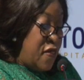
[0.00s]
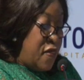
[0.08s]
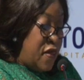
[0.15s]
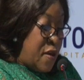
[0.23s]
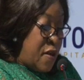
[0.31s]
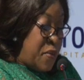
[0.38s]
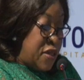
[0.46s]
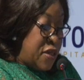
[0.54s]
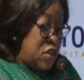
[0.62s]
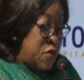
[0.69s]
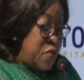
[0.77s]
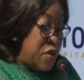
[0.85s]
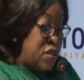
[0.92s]
their
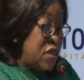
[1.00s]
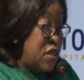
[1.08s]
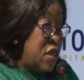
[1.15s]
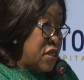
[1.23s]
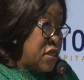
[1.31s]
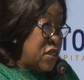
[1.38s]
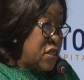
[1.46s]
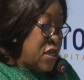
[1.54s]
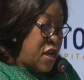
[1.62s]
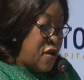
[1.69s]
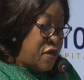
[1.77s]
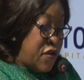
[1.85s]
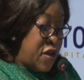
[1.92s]
participation in
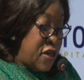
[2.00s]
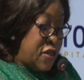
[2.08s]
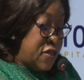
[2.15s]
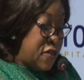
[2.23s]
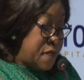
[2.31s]
national affairs.